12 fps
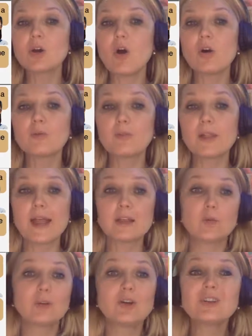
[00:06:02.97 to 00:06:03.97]
on planes.
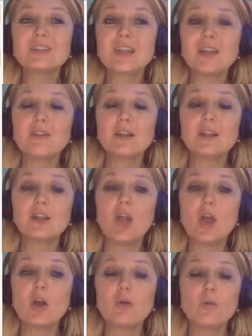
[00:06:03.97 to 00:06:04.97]
We don't
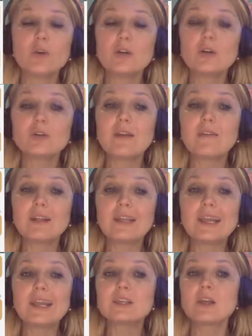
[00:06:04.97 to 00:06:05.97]
even
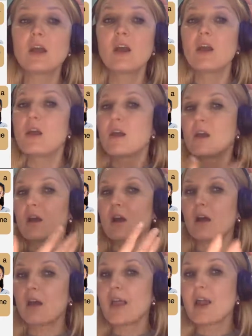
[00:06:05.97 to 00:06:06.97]
need
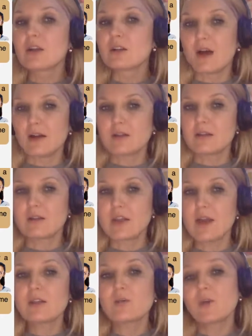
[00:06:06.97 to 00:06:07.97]
airlines.
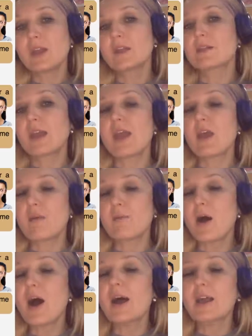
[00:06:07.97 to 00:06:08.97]
Yes, we can say
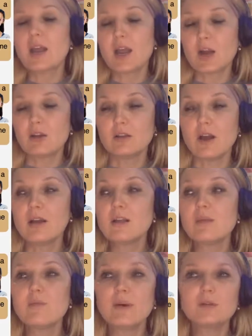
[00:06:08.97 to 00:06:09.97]
by
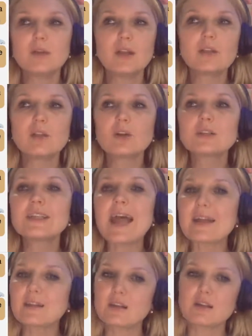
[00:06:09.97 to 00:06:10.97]
airlines, but it's not
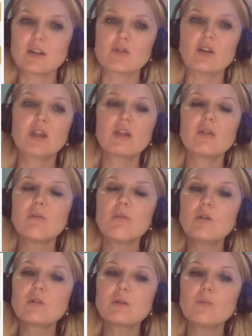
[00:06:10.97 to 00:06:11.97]
necessary. The
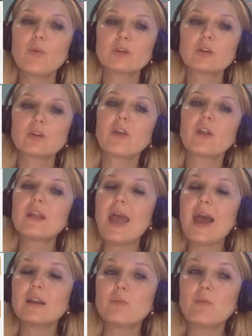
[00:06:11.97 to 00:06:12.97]
most important thing,
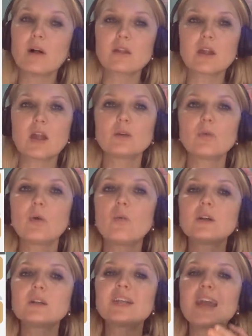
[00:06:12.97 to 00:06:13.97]
animals, and we
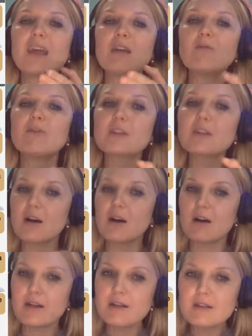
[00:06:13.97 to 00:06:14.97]
want to
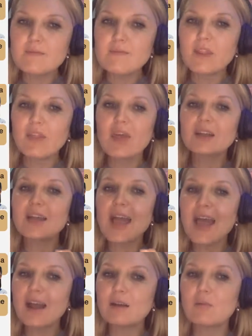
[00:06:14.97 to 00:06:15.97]
emphasize that
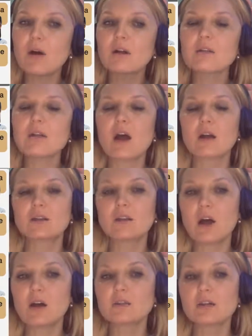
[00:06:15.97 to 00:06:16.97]
animals are
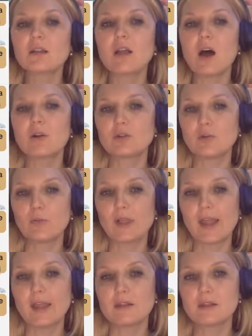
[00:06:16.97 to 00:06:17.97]
not allowed on
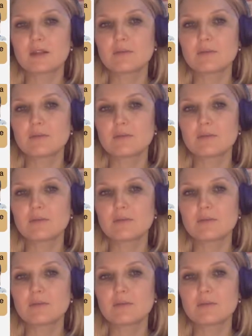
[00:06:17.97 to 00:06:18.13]
planes.